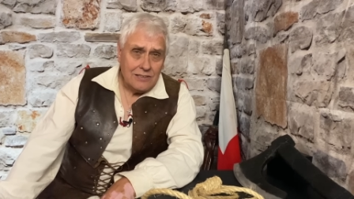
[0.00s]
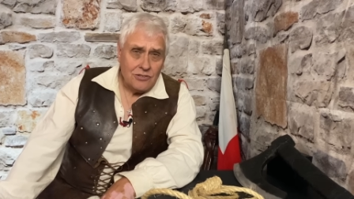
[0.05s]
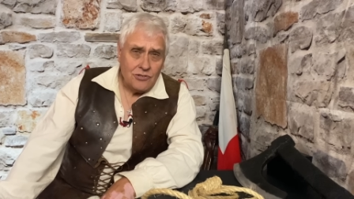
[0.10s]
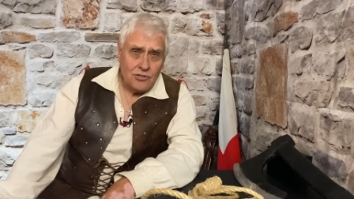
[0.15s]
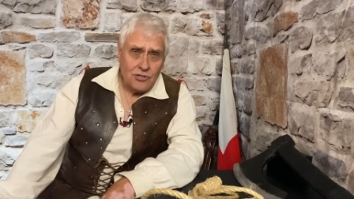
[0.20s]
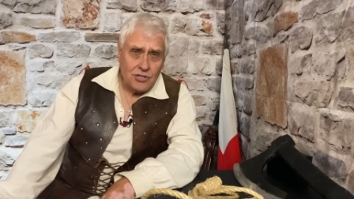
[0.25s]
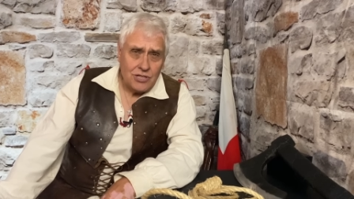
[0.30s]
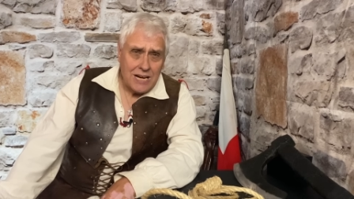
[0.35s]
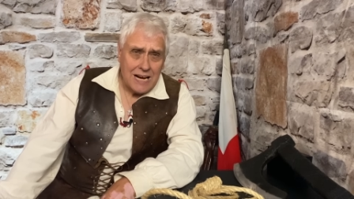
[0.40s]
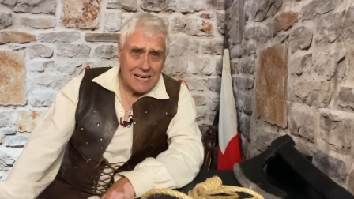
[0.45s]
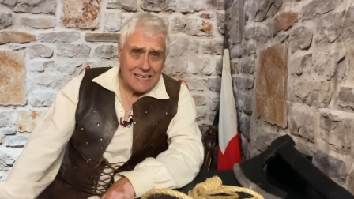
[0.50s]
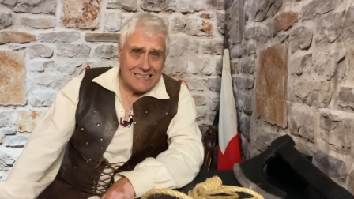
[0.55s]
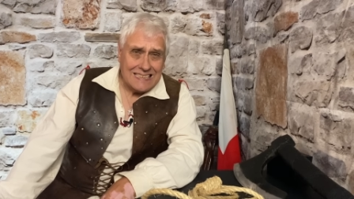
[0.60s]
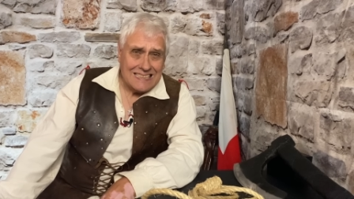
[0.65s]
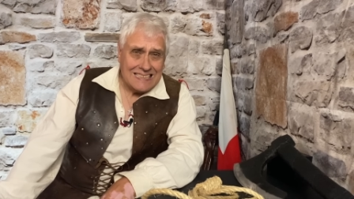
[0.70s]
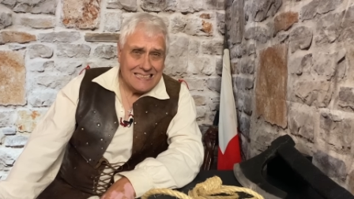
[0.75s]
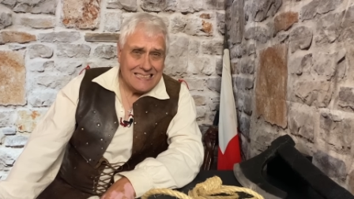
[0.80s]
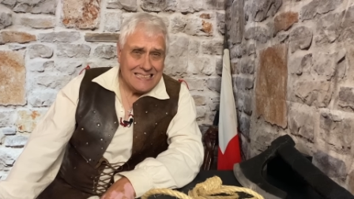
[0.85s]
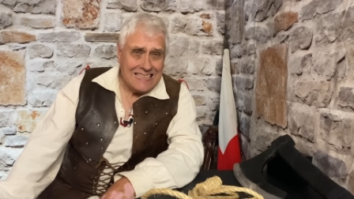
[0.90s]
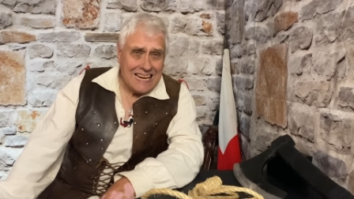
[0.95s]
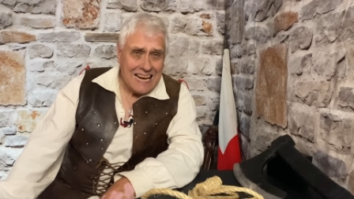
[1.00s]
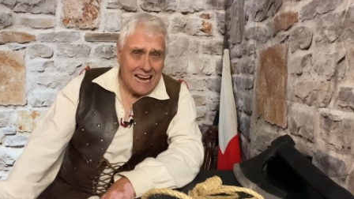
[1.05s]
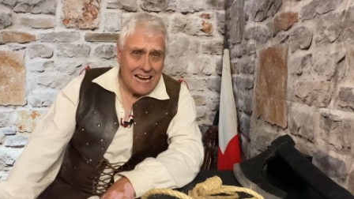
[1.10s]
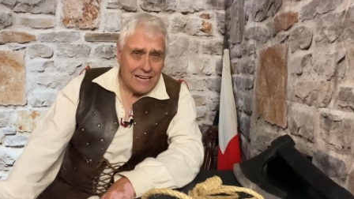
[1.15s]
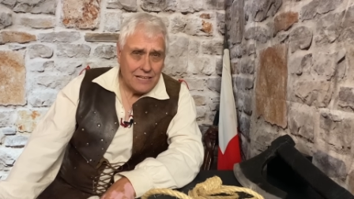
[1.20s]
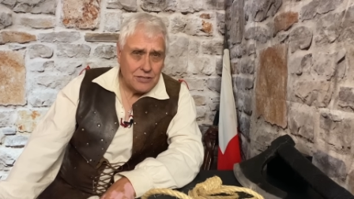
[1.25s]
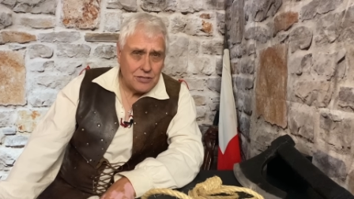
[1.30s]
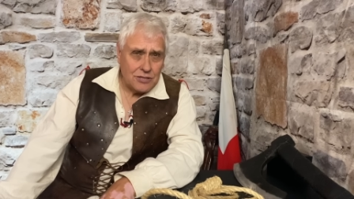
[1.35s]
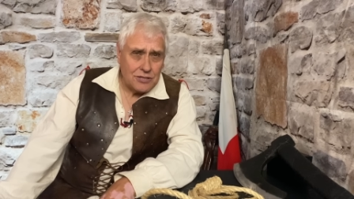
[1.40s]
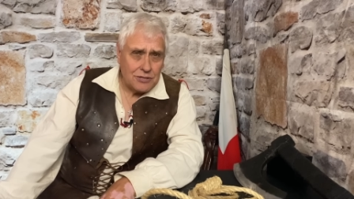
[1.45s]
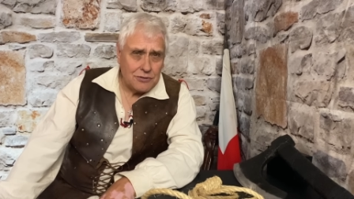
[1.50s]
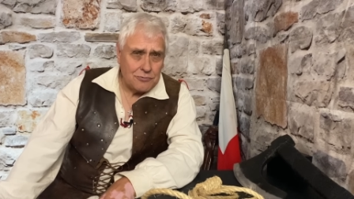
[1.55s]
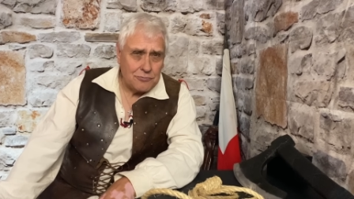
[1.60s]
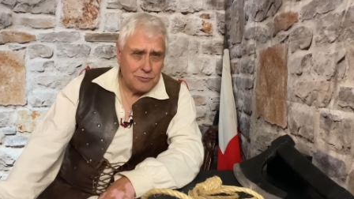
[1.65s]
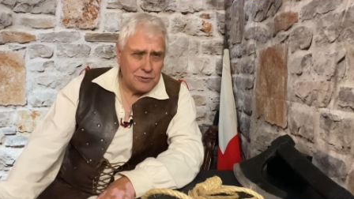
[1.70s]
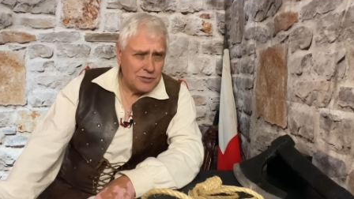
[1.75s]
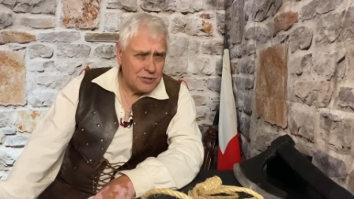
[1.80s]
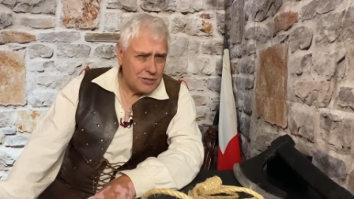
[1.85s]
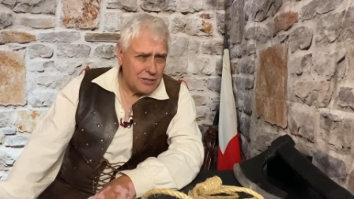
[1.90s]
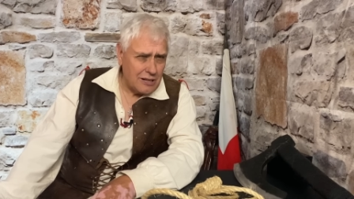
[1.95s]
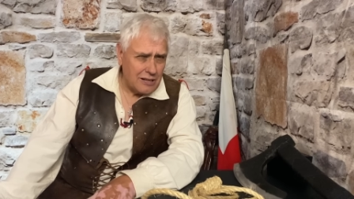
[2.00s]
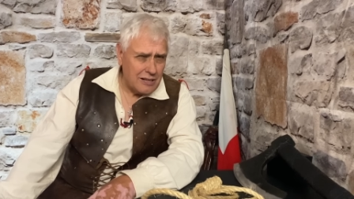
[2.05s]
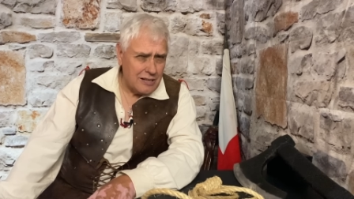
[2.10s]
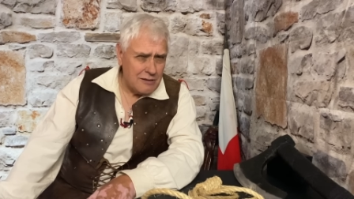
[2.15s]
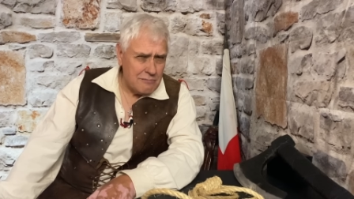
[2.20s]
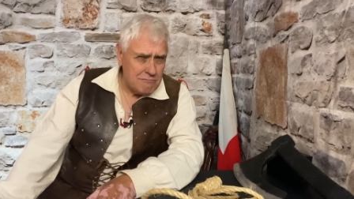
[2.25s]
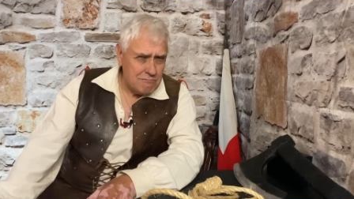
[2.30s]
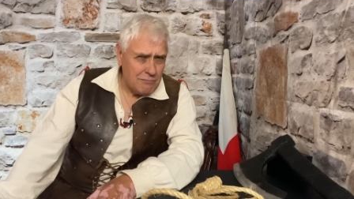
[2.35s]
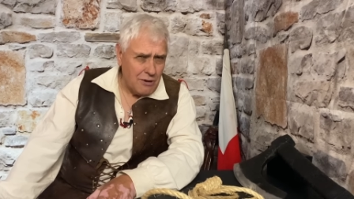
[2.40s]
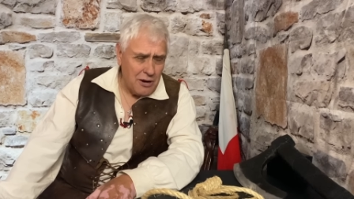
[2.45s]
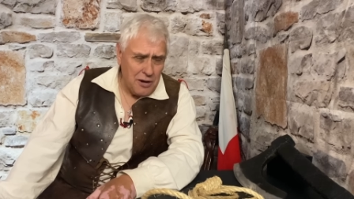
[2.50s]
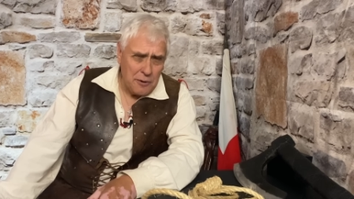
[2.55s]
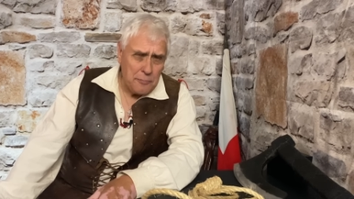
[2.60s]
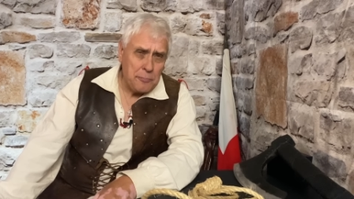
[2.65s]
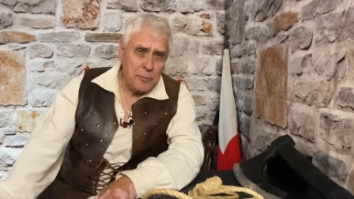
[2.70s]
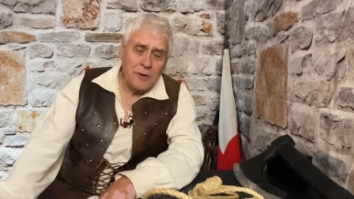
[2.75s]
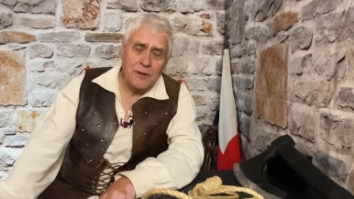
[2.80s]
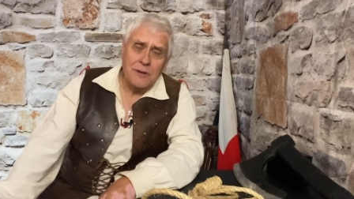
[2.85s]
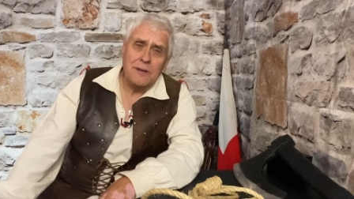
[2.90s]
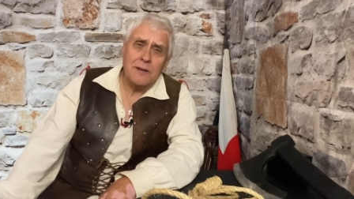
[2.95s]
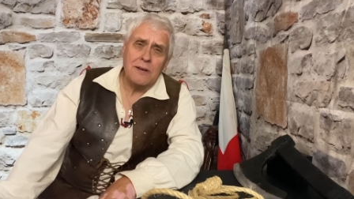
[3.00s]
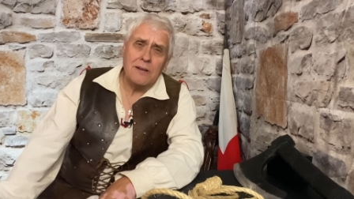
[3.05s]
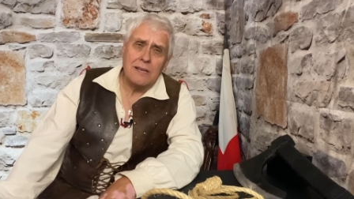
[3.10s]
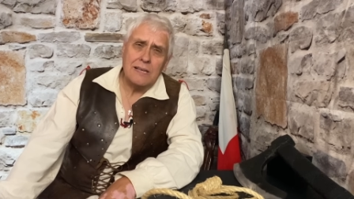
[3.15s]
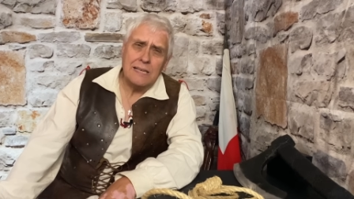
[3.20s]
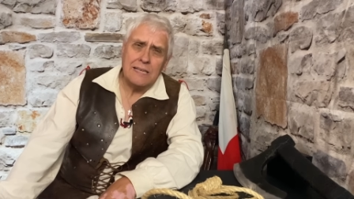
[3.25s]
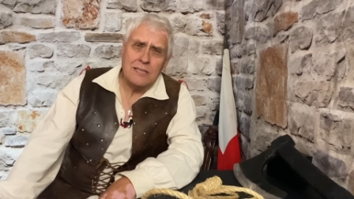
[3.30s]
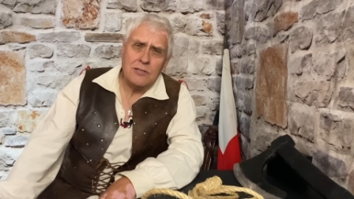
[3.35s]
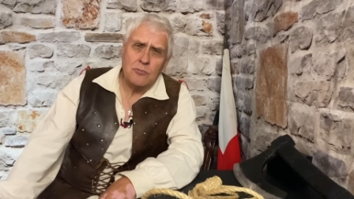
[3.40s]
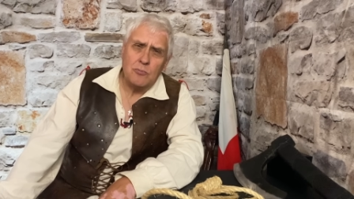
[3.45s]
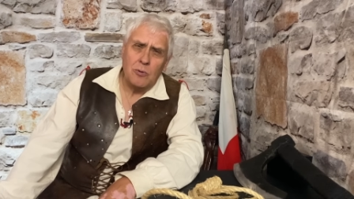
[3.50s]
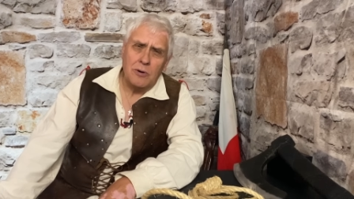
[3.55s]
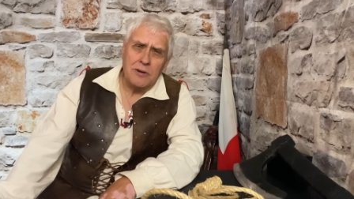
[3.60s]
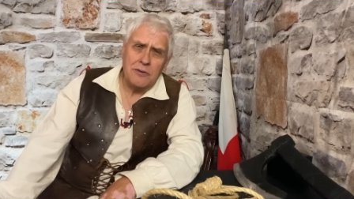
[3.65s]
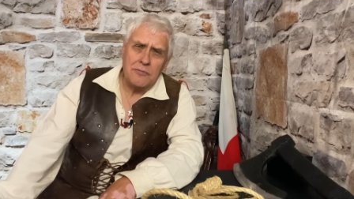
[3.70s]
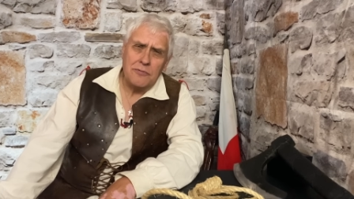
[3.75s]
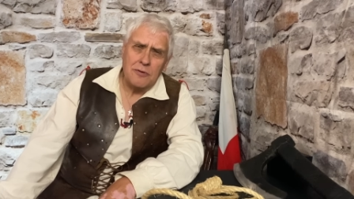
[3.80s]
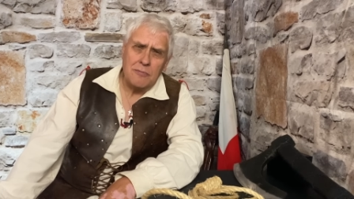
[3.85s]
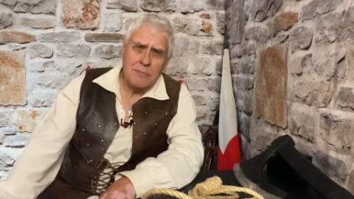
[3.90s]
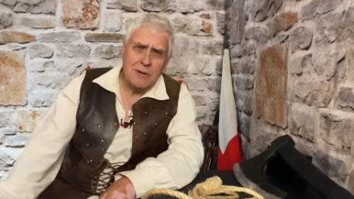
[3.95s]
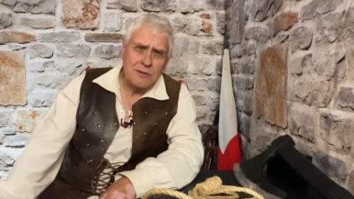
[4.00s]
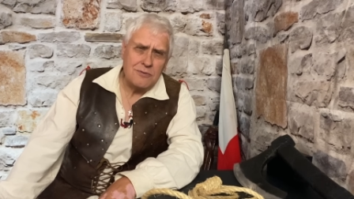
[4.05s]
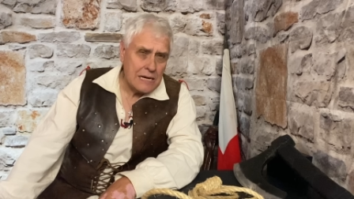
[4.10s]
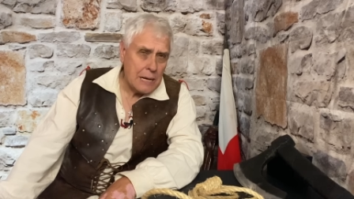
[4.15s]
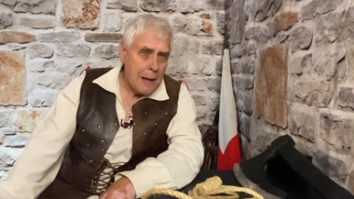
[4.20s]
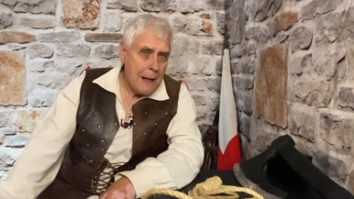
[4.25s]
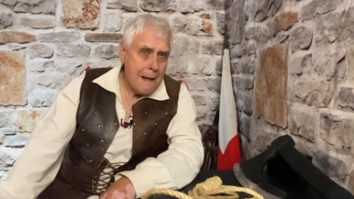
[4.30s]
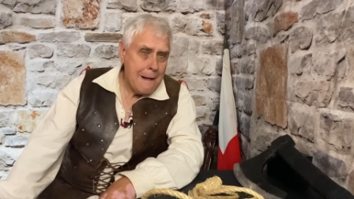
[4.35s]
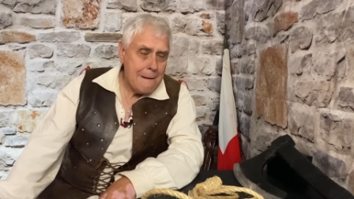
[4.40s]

Jack Ketch, which, in my opinion, is one of the most